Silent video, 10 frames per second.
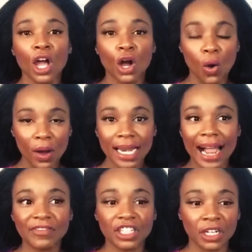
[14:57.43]
going
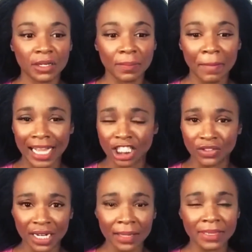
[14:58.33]
after my
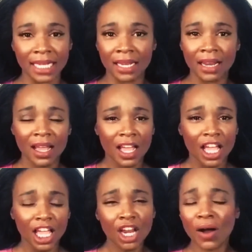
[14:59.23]
dreams and,
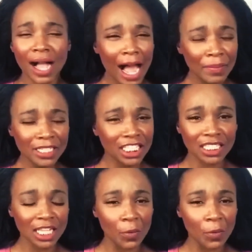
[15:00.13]
accomplishing so